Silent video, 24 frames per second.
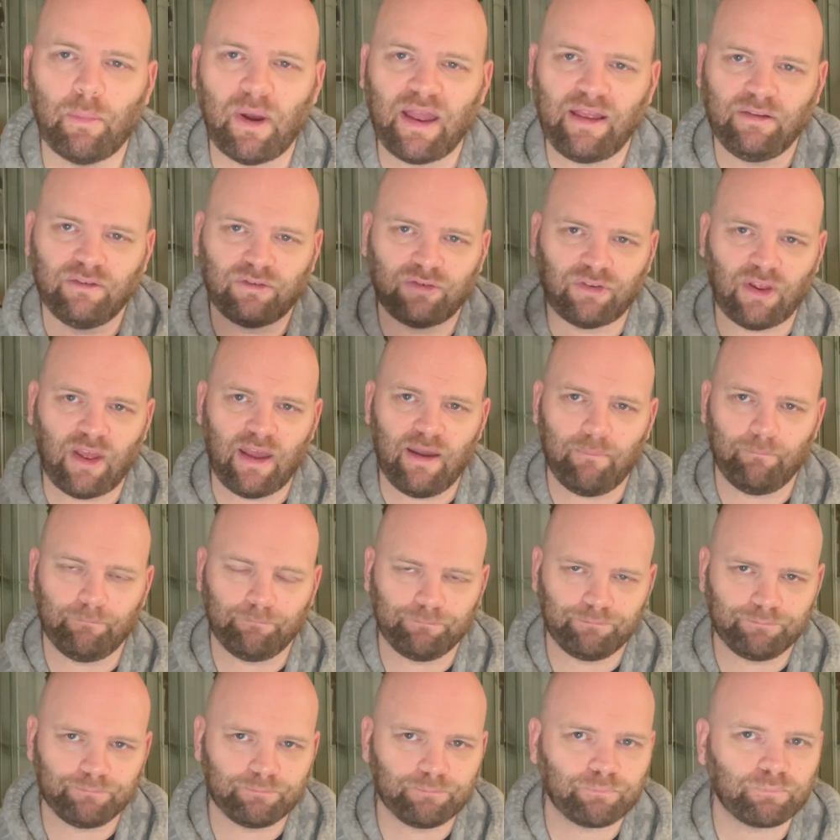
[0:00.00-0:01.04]
set
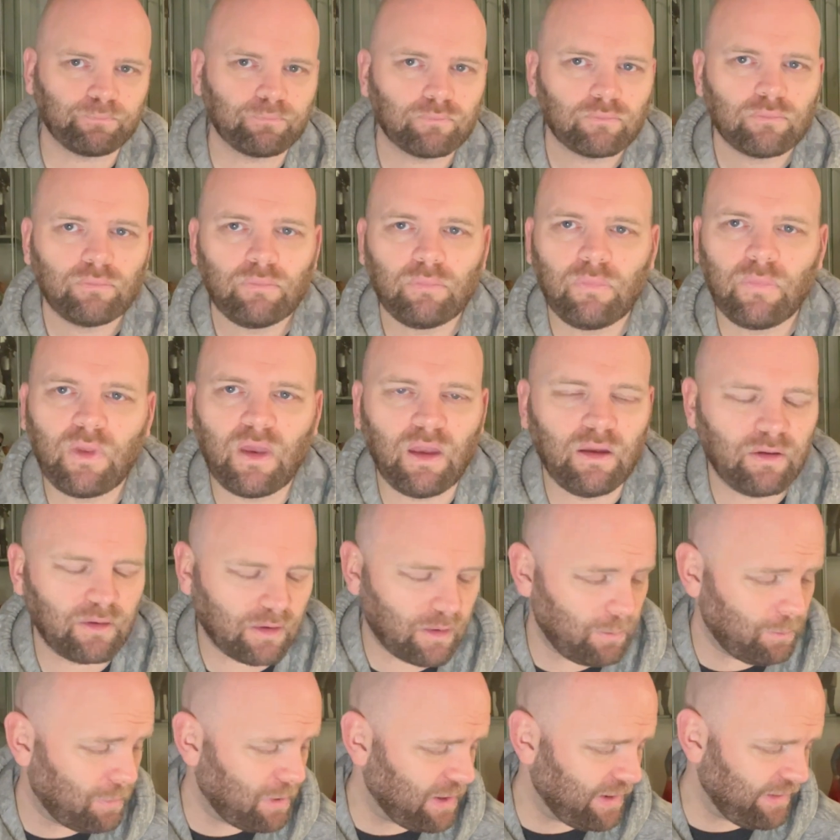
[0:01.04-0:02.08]

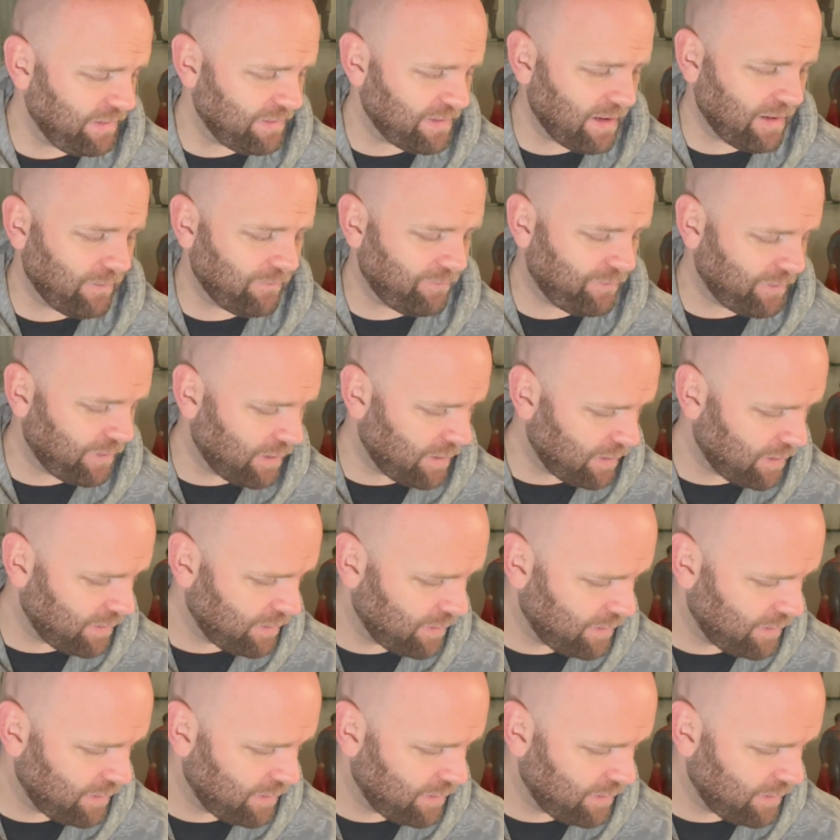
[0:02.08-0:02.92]
complete now for